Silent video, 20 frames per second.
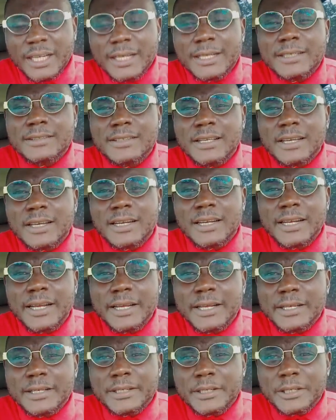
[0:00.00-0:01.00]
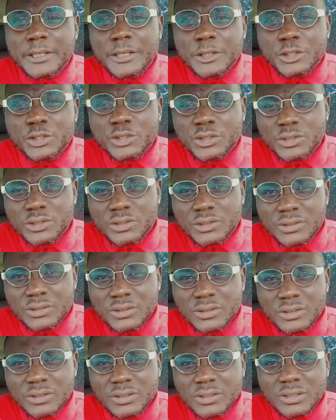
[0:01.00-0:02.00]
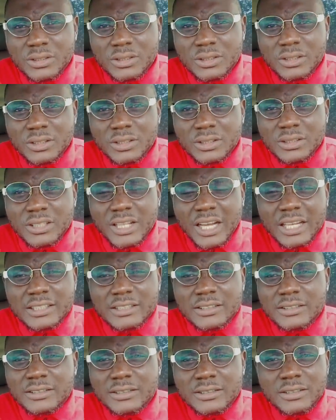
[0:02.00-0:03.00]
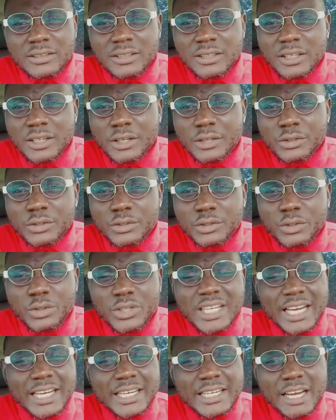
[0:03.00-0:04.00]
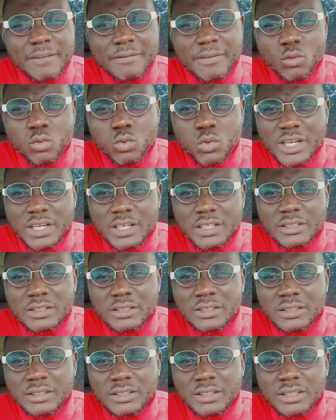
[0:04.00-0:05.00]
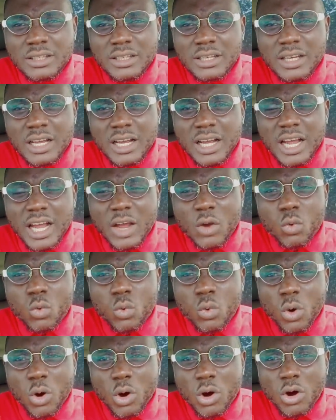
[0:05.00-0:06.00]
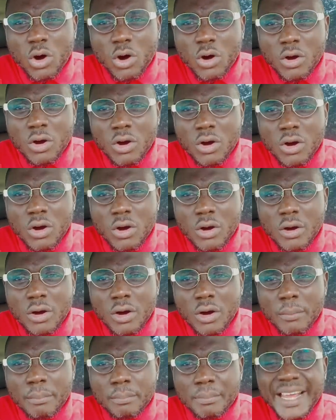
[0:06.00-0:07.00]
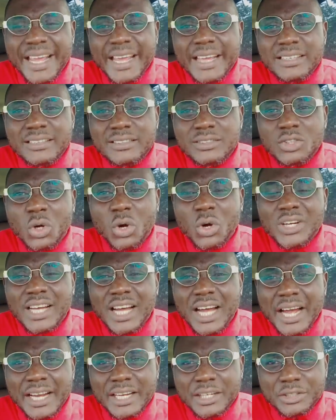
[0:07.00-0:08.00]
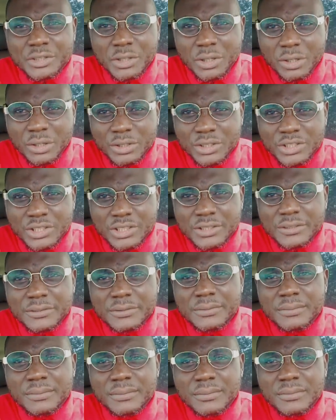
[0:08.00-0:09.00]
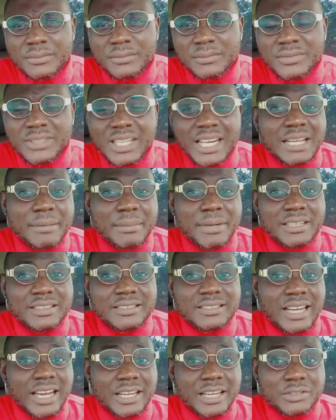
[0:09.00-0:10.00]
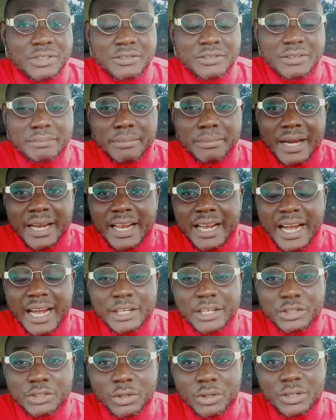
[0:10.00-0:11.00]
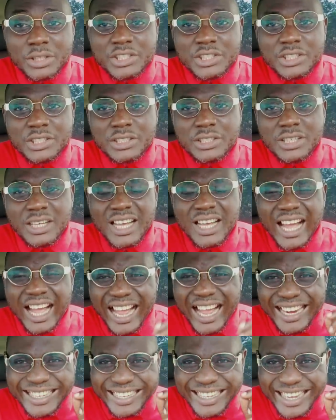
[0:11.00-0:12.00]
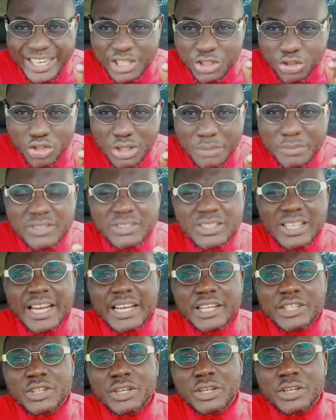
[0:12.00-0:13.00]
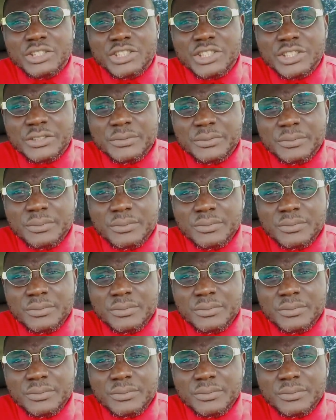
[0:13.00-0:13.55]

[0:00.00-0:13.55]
it is a clear indication that you can never win a war based on ideology. Talibans are driven by ideology, an extremist ideology,